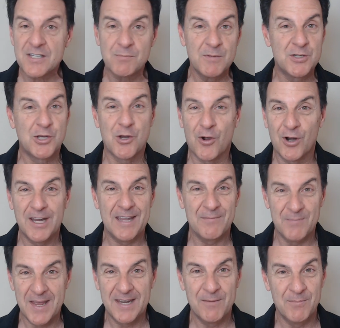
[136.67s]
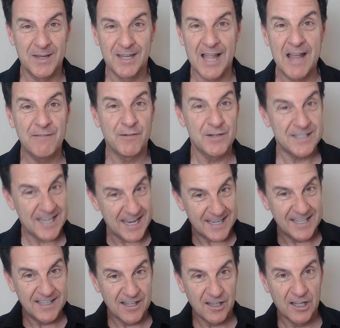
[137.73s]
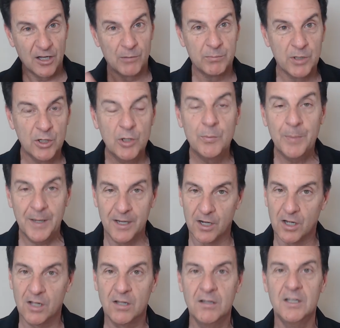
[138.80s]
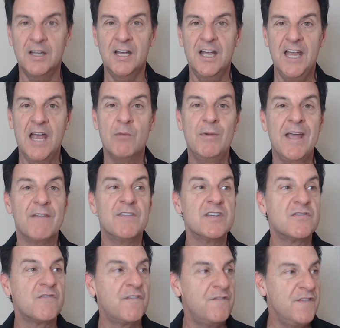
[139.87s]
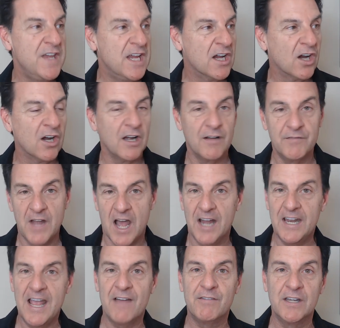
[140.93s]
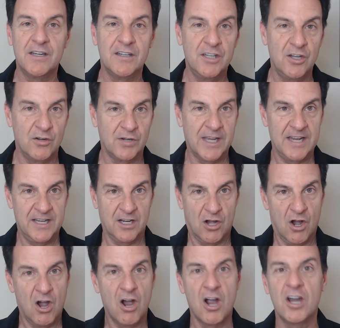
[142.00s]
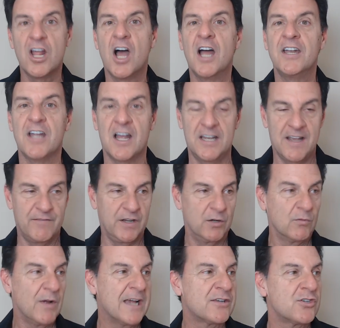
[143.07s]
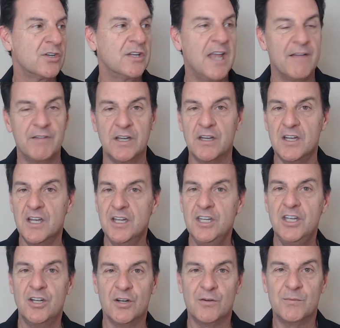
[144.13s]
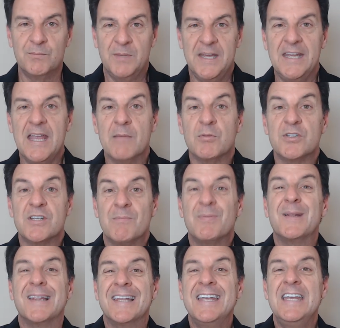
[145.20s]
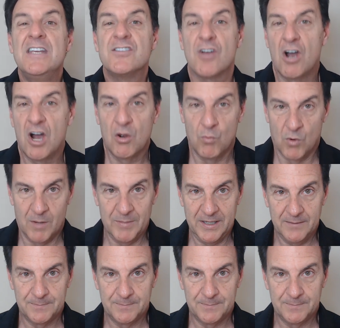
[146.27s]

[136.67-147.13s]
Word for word: majority of men at midlife are taking the little blue pill. And we have this fear of not having, you know, getting a hard on, not having erection, having, you know, being able to please our woman.